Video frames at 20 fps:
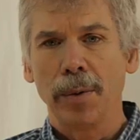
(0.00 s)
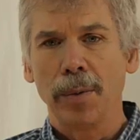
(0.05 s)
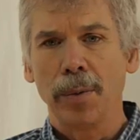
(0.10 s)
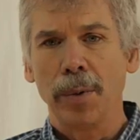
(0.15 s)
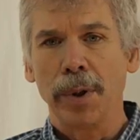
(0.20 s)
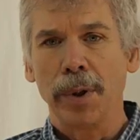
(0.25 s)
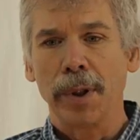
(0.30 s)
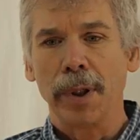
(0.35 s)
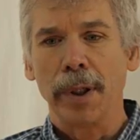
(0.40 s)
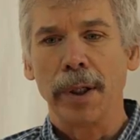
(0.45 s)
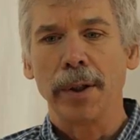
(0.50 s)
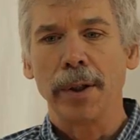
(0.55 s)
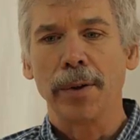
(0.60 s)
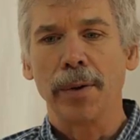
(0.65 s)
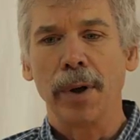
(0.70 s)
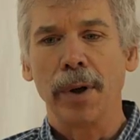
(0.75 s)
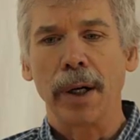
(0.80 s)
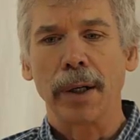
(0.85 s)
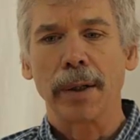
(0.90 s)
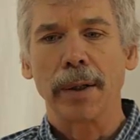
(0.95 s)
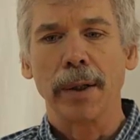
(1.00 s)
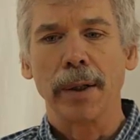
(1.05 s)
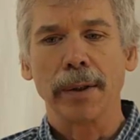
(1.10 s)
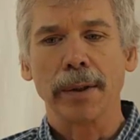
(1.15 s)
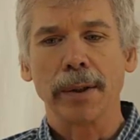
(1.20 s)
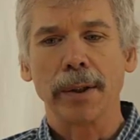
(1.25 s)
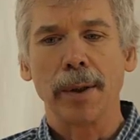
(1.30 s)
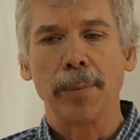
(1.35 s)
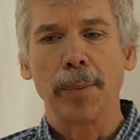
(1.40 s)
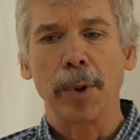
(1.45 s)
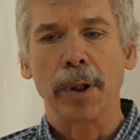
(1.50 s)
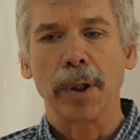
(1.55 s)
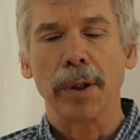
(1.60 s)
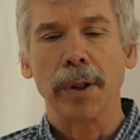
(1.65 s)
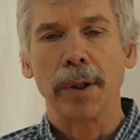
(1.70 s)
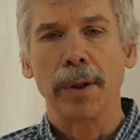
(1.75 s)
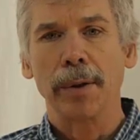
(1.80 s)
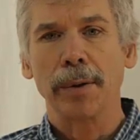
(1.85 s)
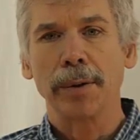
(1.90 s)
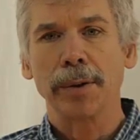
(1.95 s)
With the indirect,
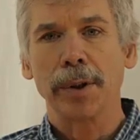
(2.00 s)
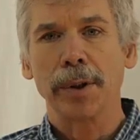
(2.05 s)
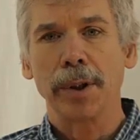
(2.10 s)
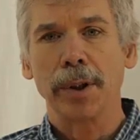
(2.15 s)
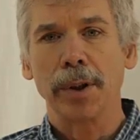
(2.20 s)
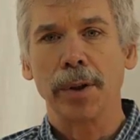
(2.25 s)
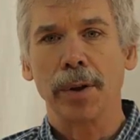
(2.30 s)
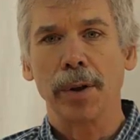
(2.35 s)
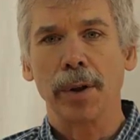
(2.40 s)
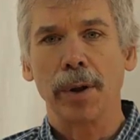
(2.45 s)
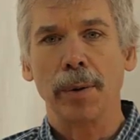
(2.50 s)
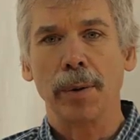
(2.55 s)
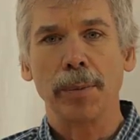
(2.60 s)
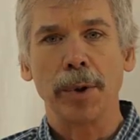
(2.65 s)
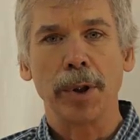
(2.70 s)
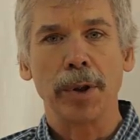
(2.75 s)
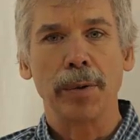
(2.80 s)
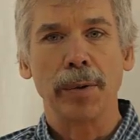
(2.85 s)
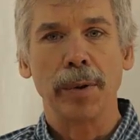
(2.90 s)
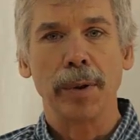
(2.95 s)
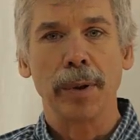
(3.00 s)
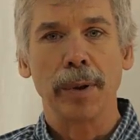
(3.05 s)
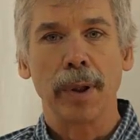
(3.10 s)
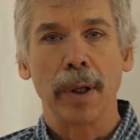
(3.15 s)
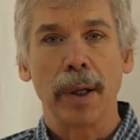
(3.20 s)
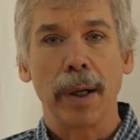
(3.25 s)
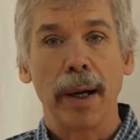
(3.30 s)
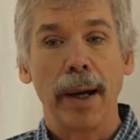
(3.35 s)
those are your immune